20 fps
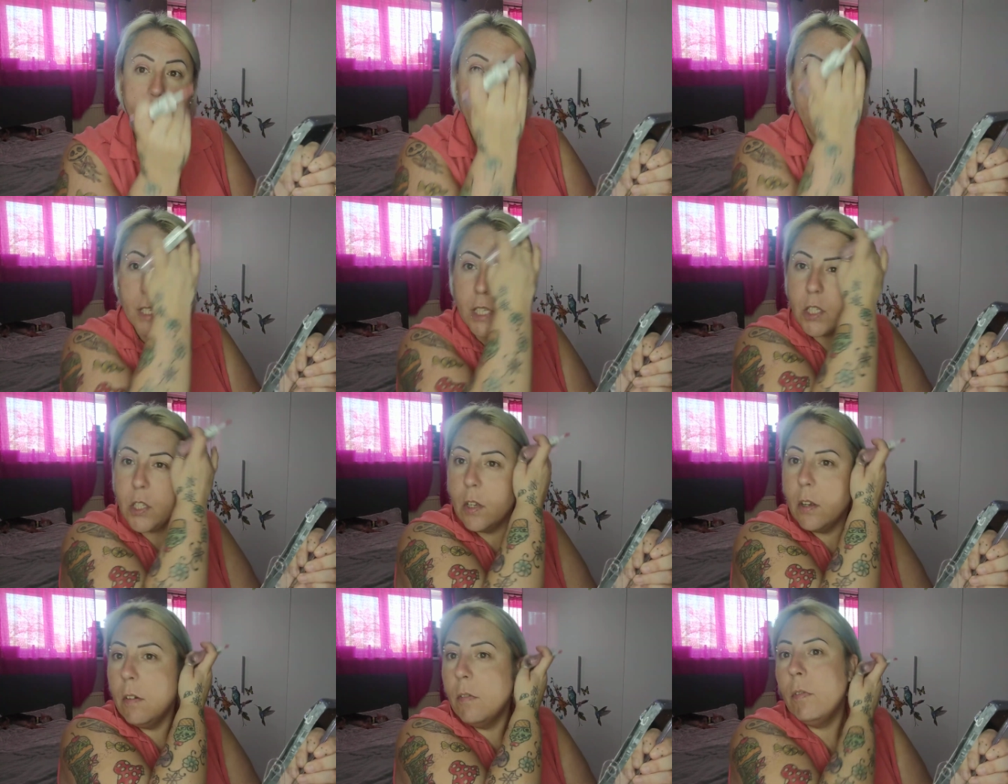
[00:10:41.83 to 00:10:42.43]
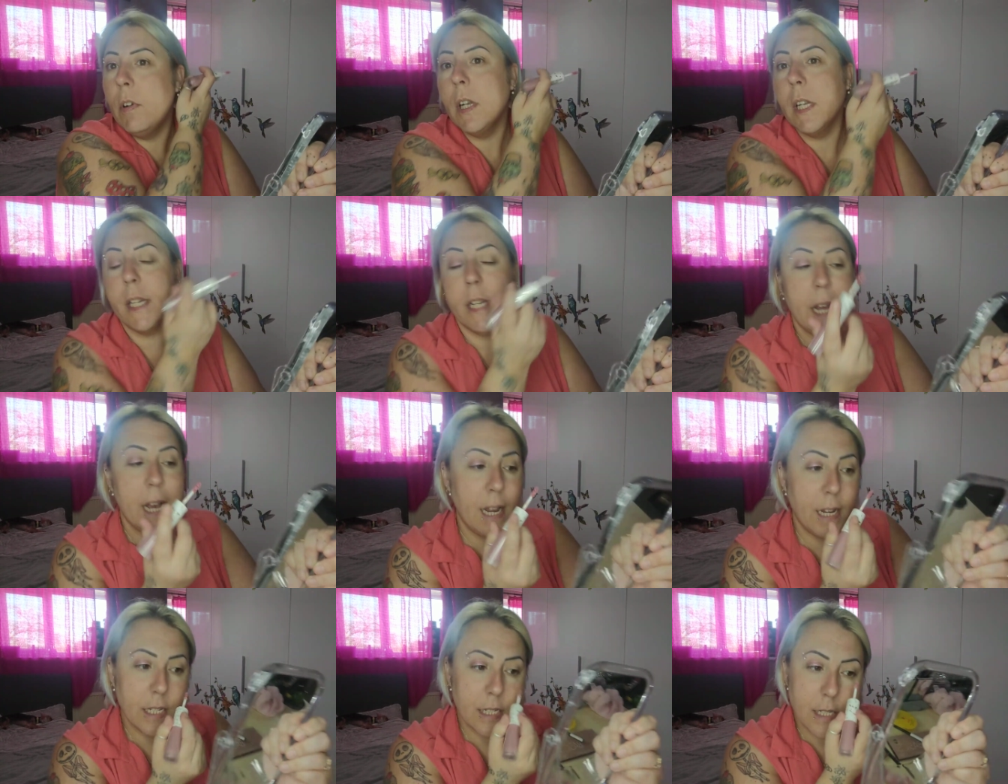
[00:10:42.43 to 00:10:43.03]
It's a really
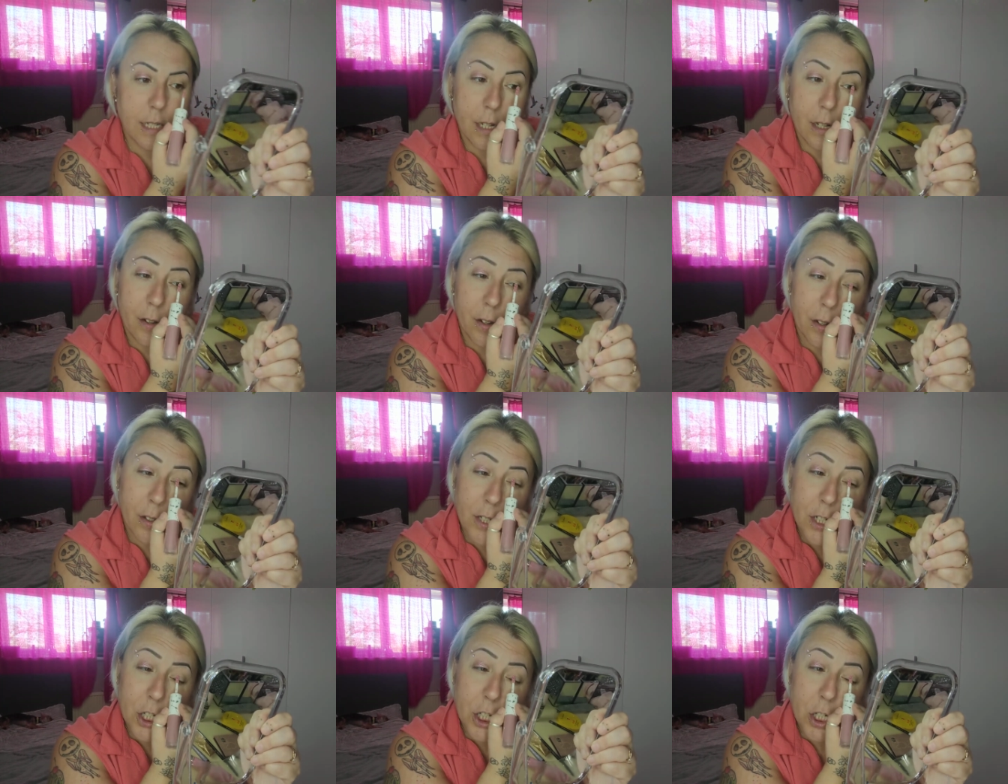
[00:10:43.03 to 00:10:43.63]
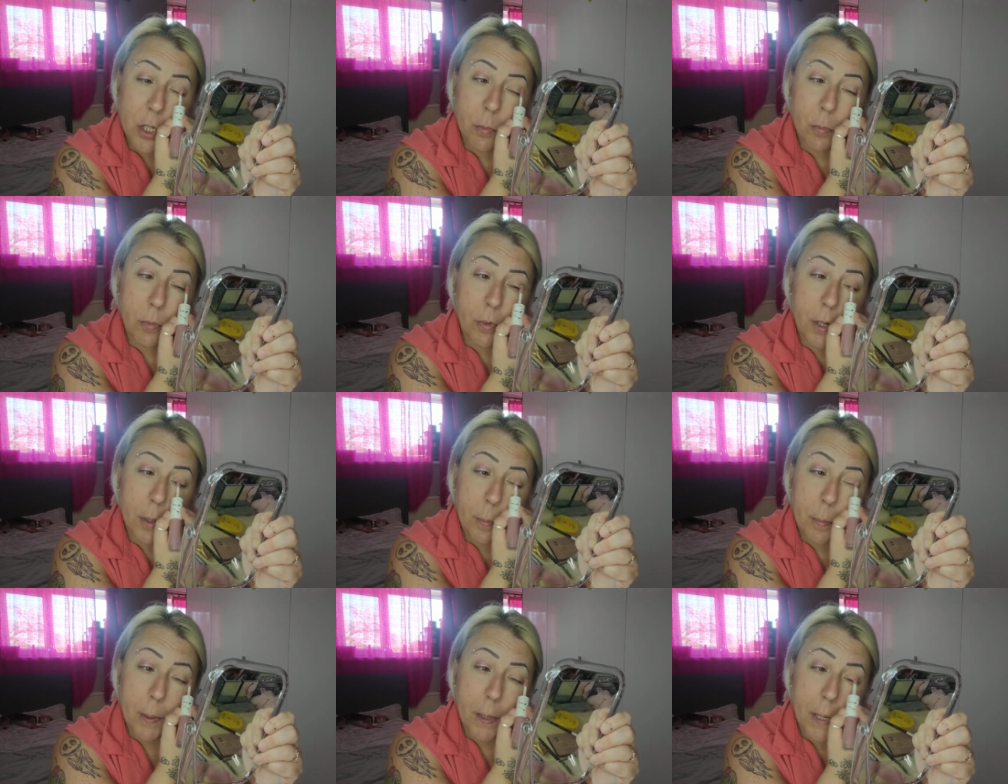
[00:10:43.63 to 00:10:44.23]
nice
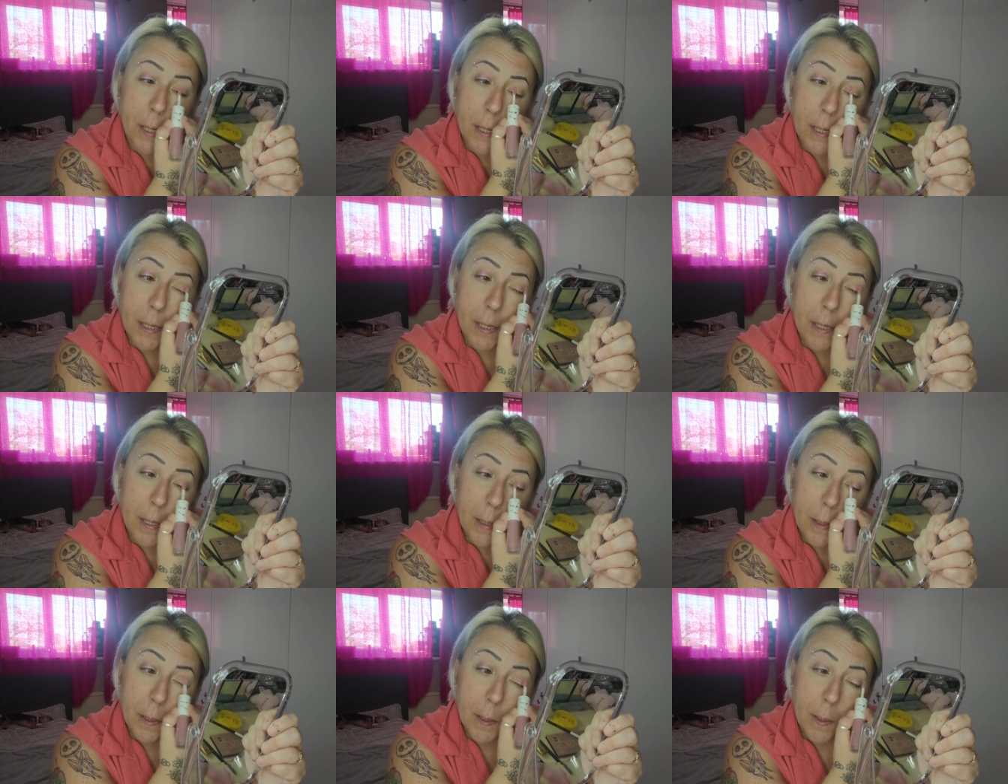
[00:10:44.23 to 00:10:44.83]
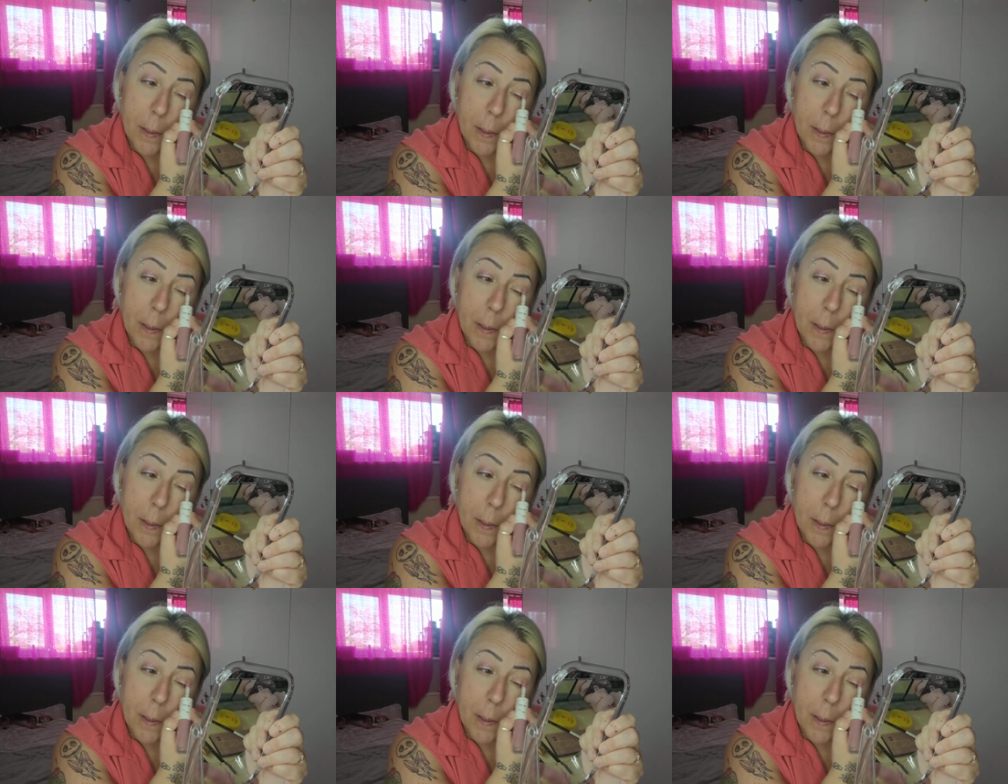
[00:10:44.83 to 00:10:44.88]
shimmery pink.